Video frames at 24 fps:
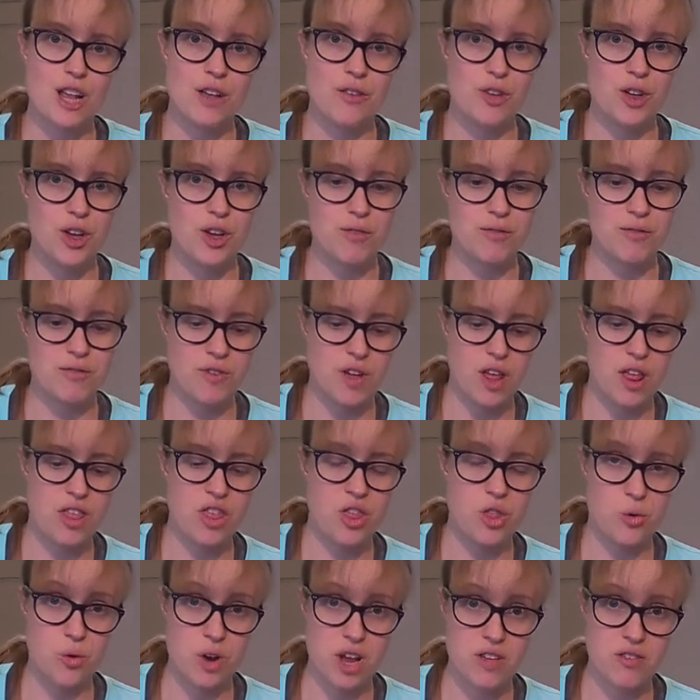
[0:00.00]
if you can fit
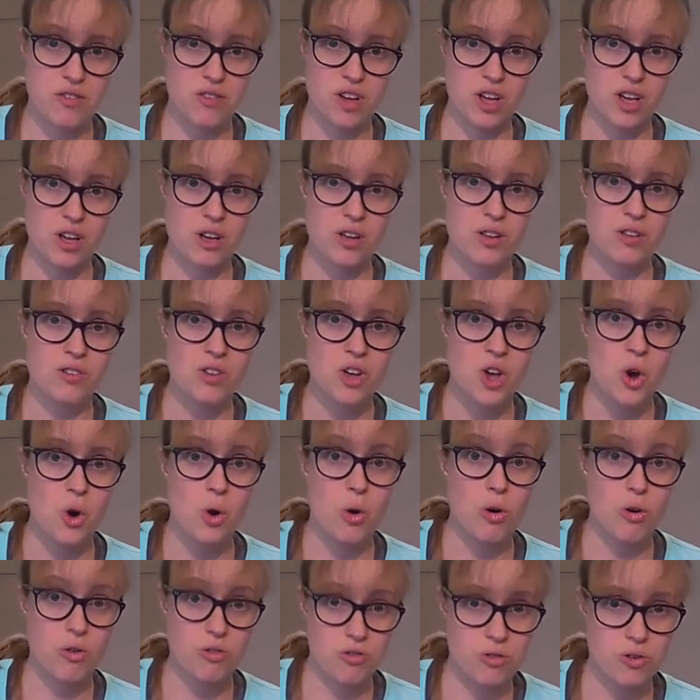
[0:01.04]
3 fingers
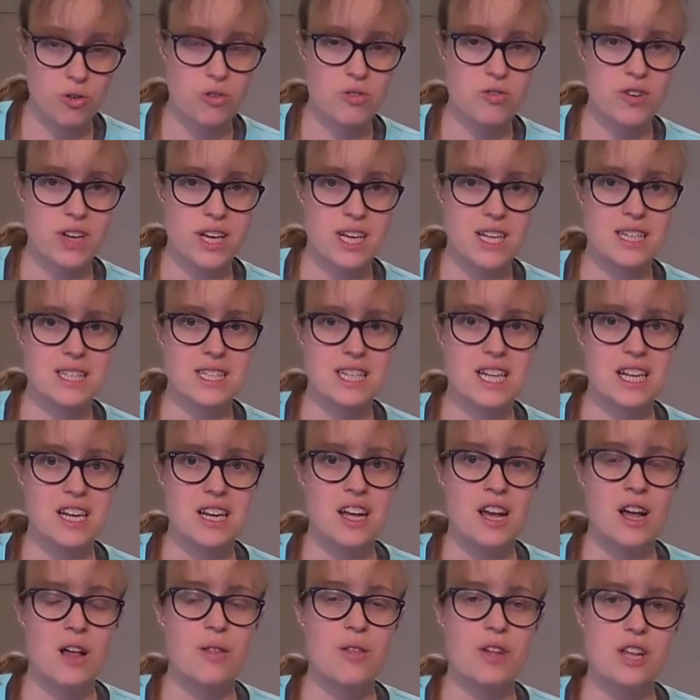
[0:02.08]
or 4 fingers in,
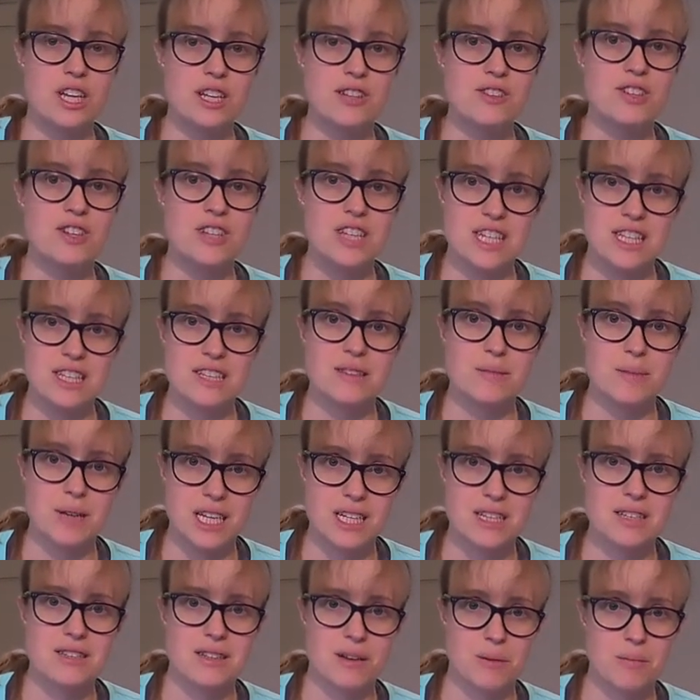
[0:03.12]
then you do need to speak to
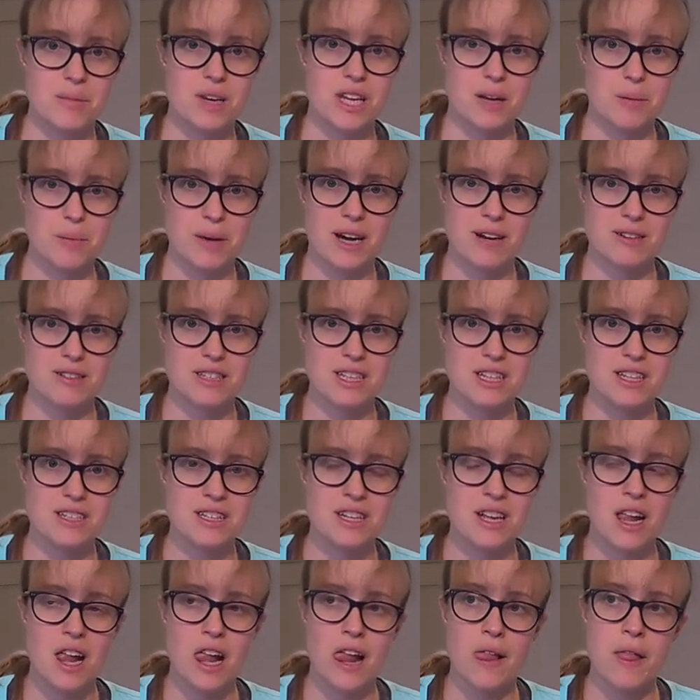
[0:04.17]
somebody about it.
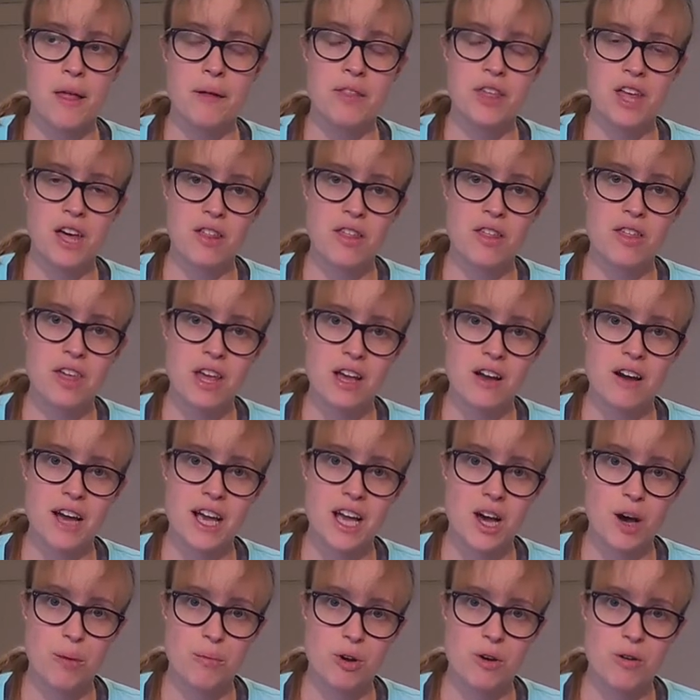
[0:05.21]
The other thing I
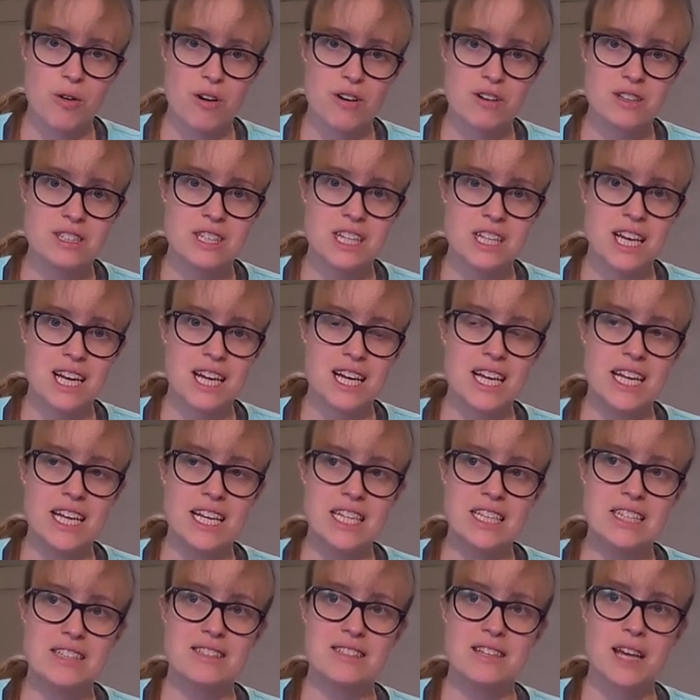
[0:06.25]
come across
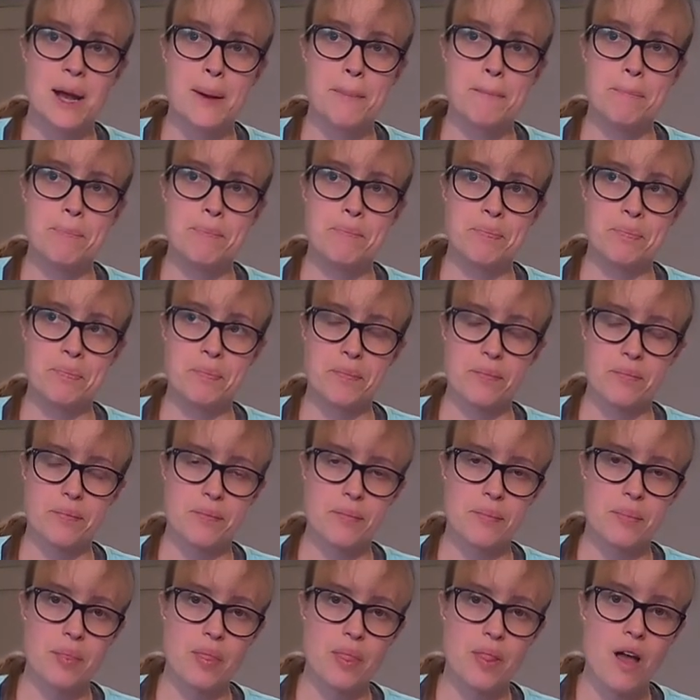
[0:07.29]
is
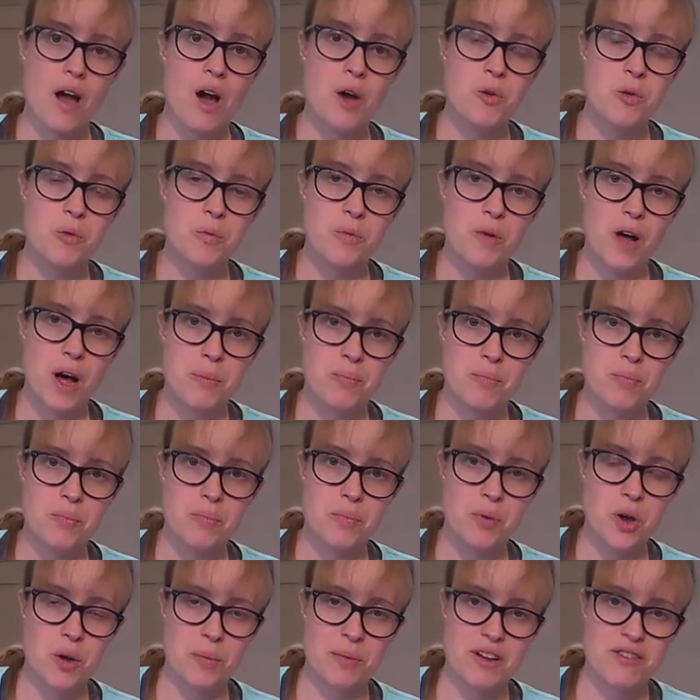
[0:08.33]
I will
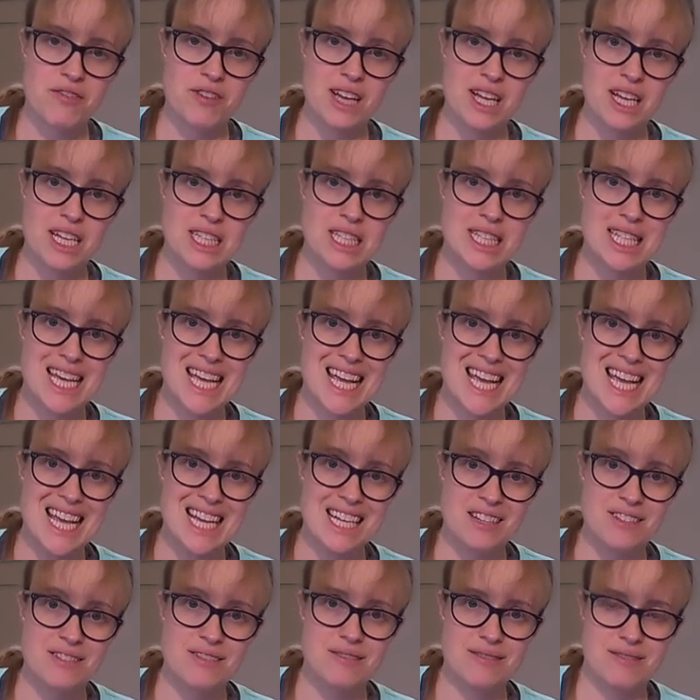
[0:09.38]
put my fingers
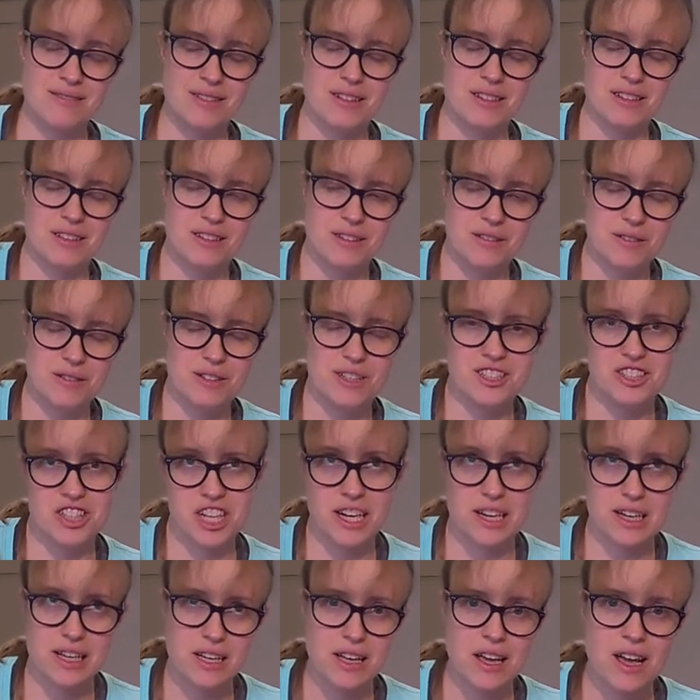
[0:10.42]
in
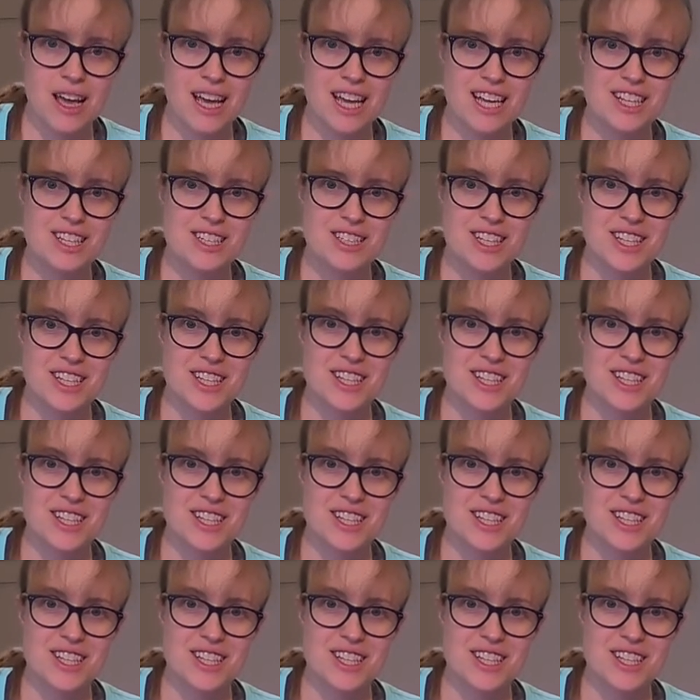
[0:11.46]
gently into